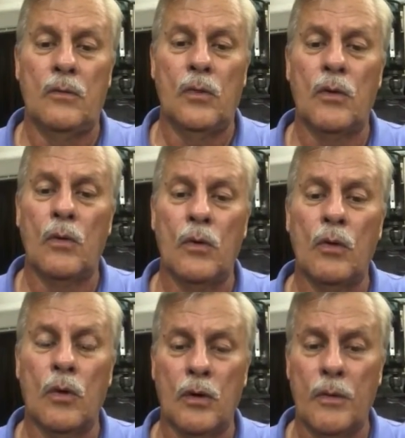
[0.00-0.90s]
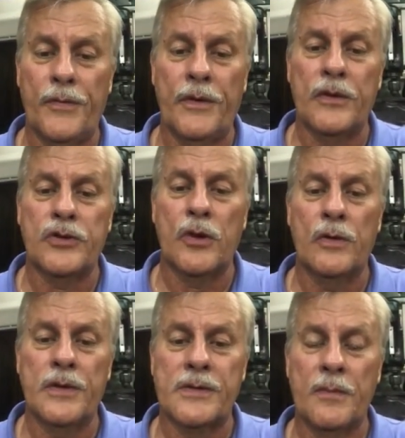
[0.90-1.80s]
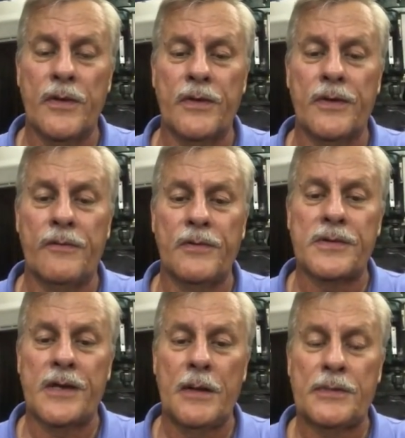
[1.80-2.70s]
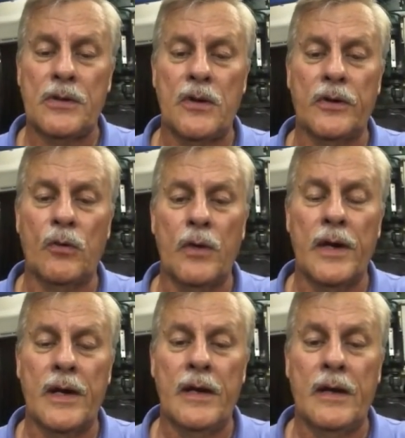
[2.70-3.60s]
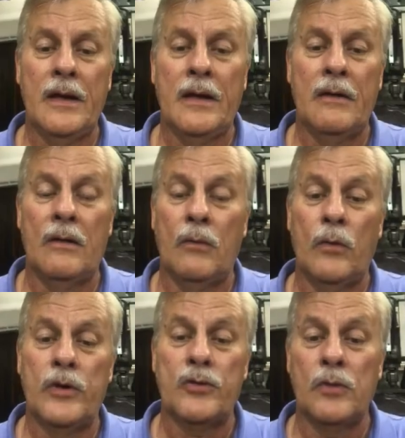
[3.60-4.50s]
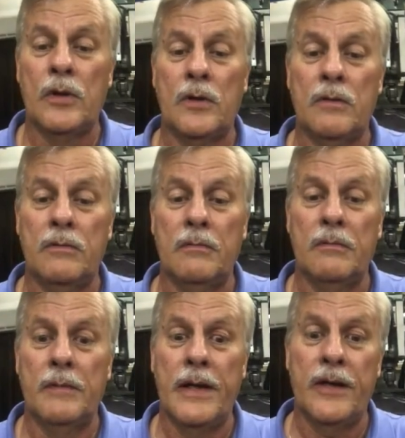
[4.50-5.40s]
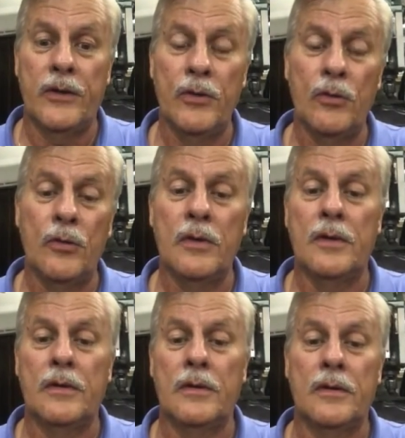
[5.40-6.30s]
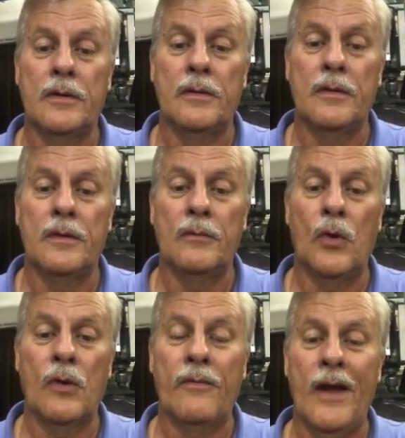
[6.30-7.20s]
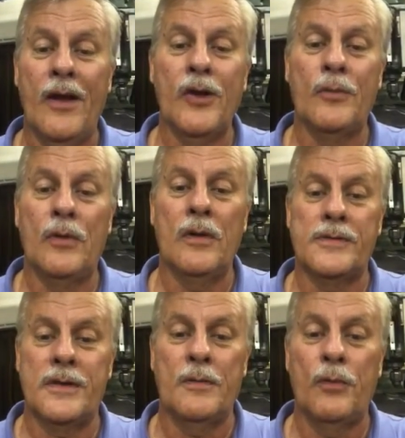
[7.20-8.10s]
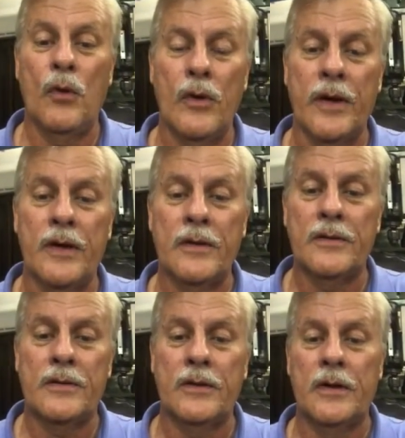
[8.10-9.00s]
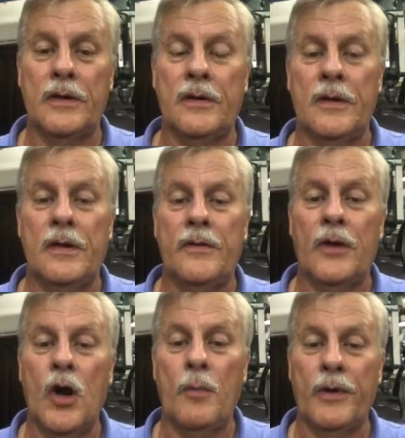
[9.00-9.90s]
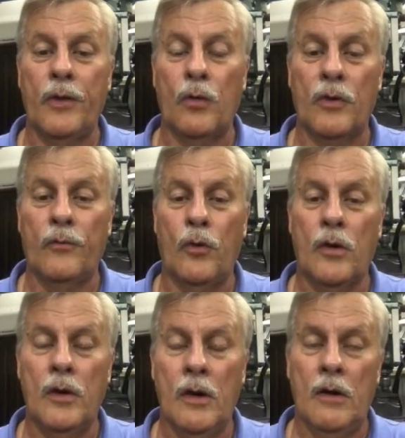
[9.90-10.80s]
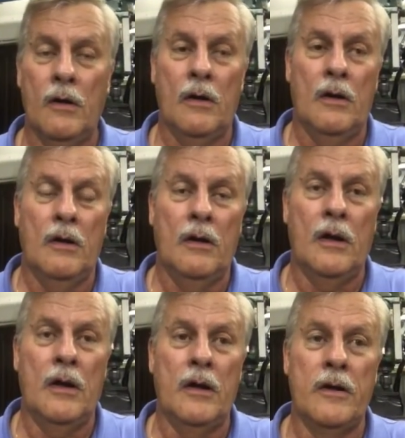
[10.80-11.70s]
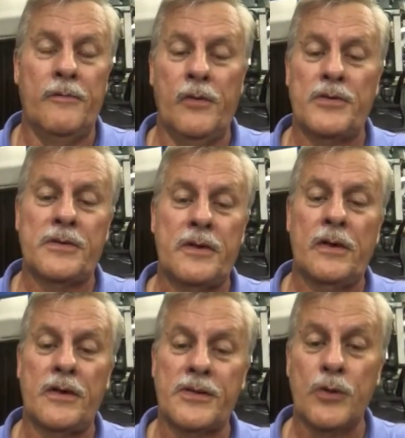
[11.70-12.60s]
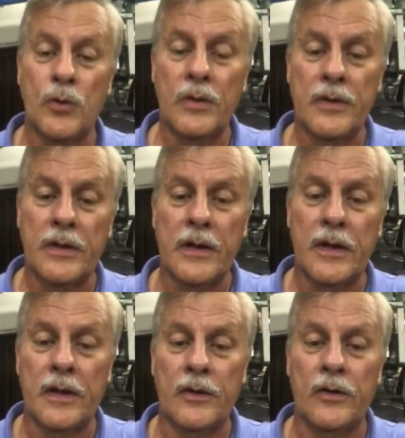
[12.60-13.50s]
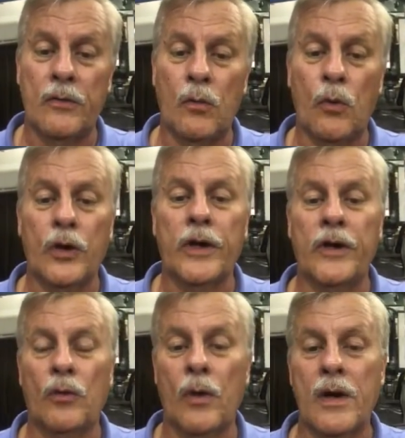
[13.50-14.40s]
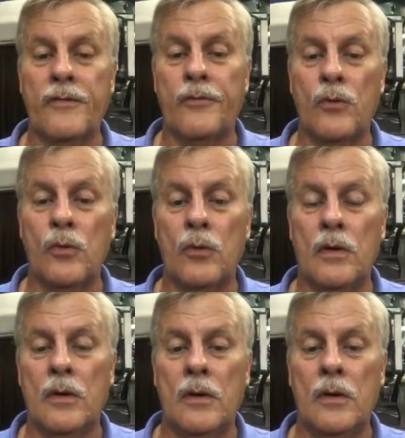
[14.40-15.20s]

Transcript: we'll work with you to show you some of the different steps along the way, which will make you more valuable as an employee to the company you work for. If you're still a student and you're working your way through